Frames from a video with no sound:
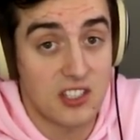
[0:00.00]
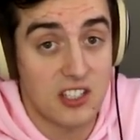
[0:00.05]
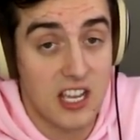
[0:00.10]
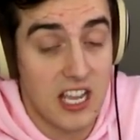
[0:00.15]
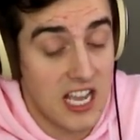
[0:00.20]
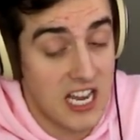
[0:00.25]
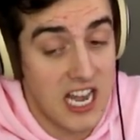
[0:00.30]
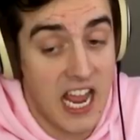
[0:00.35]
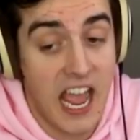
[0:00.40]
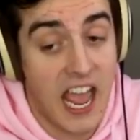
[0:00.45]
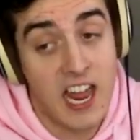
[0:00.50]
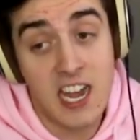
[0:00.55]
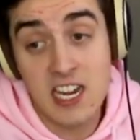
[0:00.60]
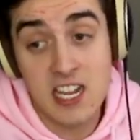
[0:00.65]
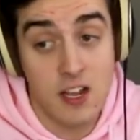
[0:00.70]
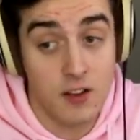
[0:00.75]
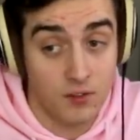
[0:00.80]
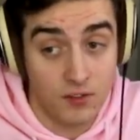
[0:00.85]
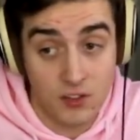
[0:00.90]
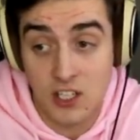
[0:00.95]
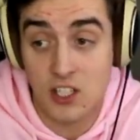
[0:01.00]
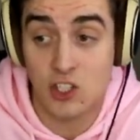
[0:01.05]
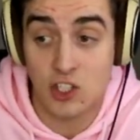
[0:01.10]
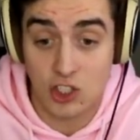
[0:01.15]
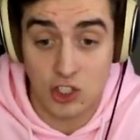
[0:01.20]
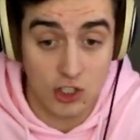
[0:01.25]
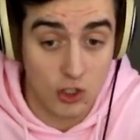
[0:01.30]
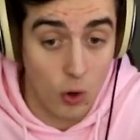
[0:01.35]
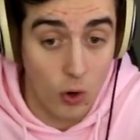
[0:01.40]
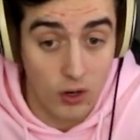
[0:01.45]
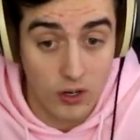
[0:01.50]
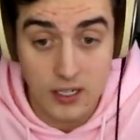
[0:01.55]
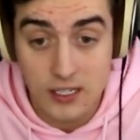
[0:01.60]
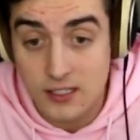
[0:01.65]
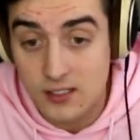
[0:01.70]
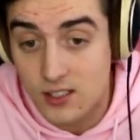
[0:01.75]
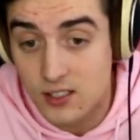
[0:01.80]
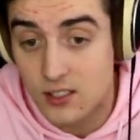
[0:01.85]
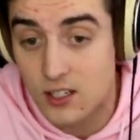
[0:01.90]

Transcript: in any of these stories.